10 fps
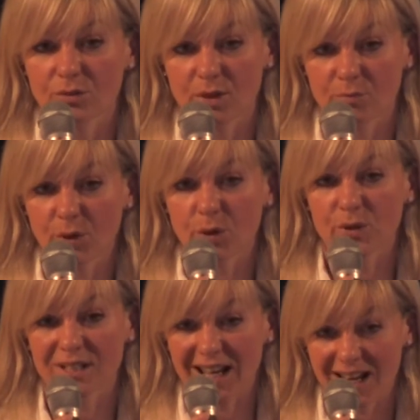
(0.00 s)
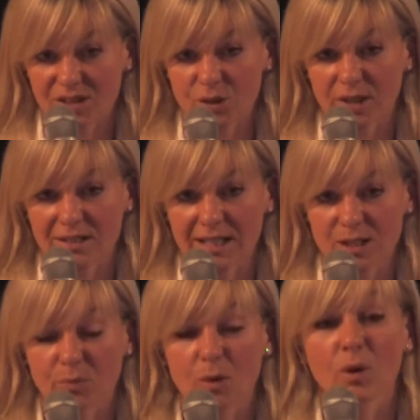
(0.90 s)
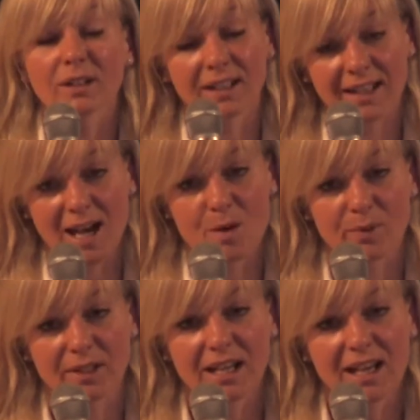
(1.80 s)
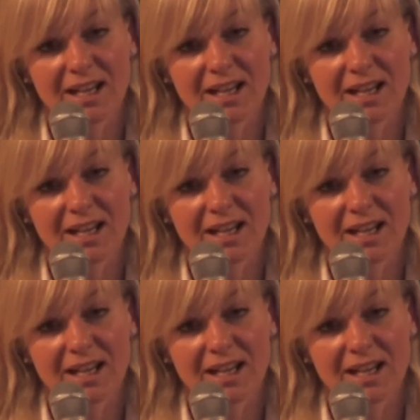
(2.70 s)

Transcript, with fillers: recruited as a translator. But what can happen